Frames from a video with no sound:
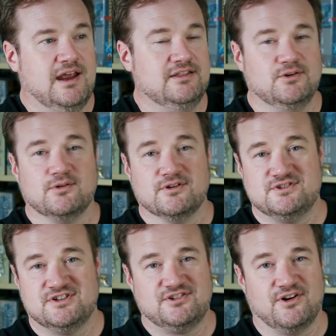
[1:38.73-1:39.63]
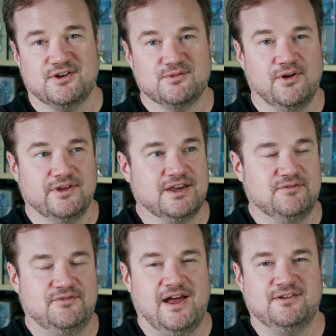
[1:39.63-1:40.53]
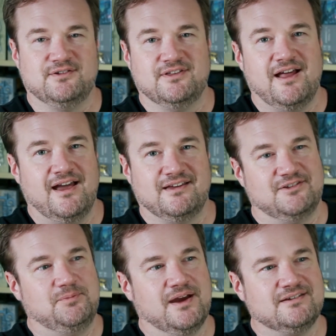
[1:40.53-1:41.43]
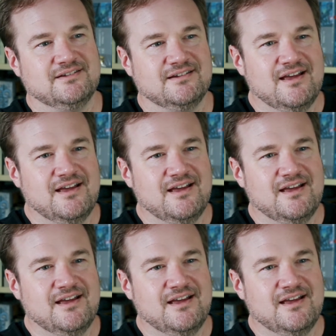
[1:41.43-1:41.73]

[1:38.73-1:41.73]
And the orders just started rolling in faster than I expected.